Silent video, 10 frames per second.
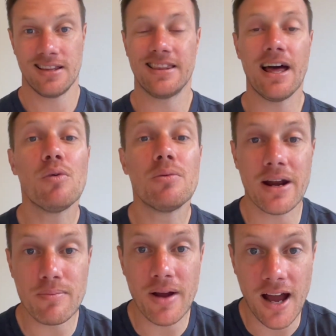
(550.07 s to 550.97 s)
That would
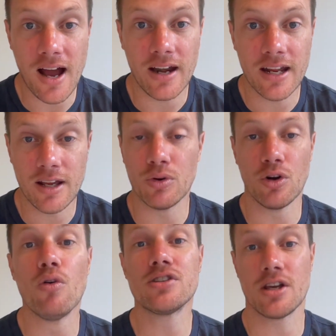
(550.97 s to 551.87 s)
break my heart. It
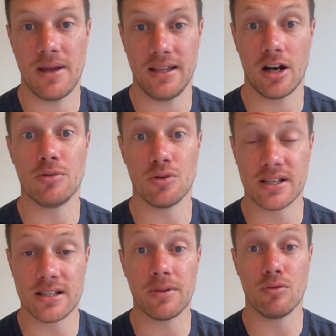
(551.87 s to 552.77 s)
would also mean that I'm
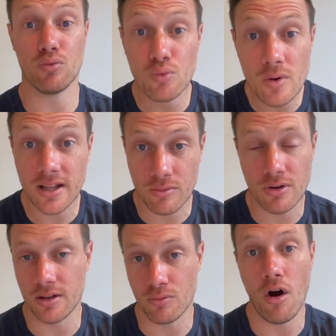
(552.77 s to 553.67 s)
doing something really,
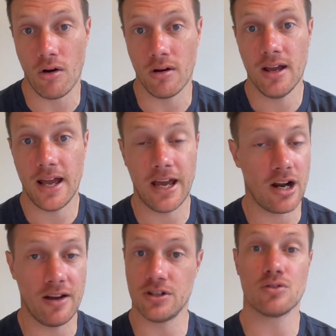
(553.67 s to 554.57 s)
really wrong and
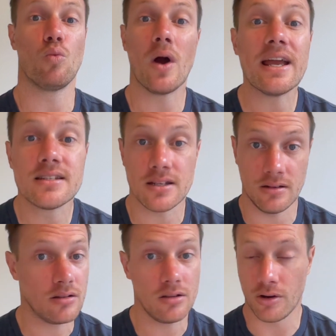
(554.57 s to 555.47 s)
I've just
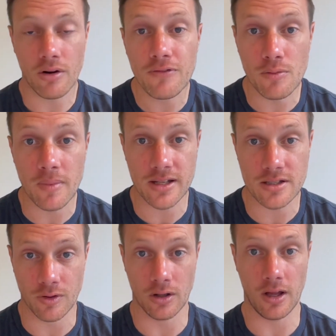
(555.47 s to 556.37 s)
wasted, a few minutes
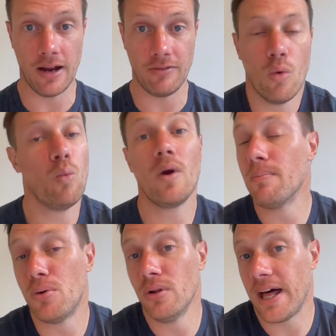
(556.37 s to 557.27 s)
of your life. We
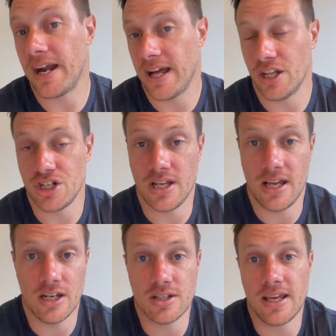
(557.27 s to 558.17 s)
can pull that
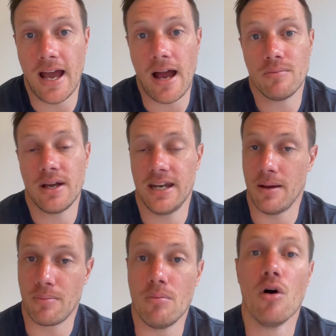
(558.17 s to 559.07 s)
analogy into the app. A
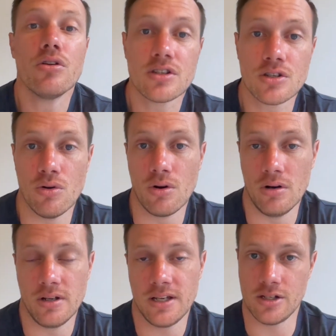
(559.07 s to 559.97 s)
Net Promoter
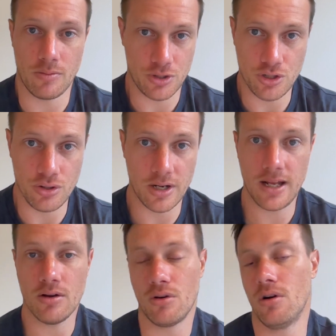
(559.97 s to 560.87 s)
Score is an
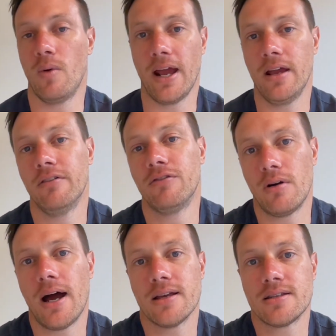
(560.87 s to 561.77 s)
opportunity or a way
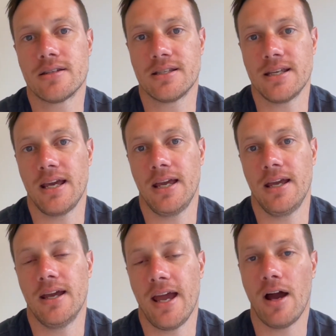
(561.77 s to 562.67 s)
for us to
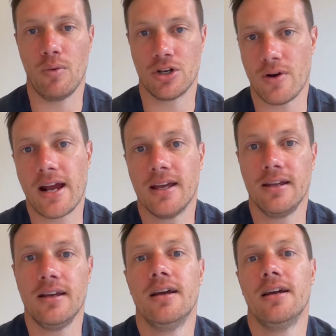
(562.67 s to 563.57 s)
see how we're
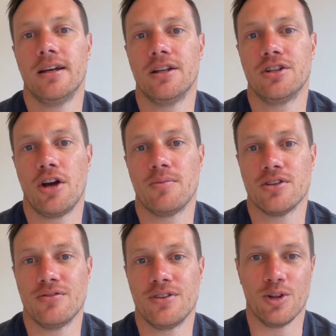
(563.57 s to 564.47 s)
tracking in terms
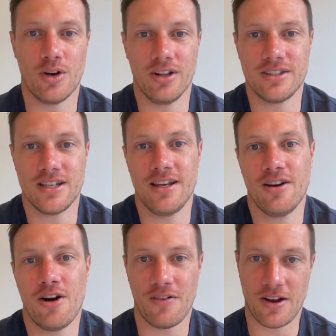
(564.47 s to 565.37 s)
of the
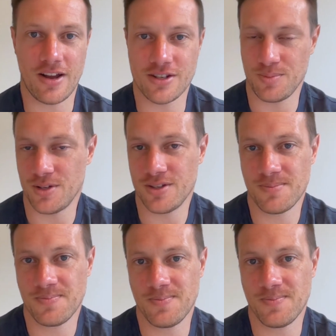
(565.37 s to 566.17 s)
loyalty of our customers.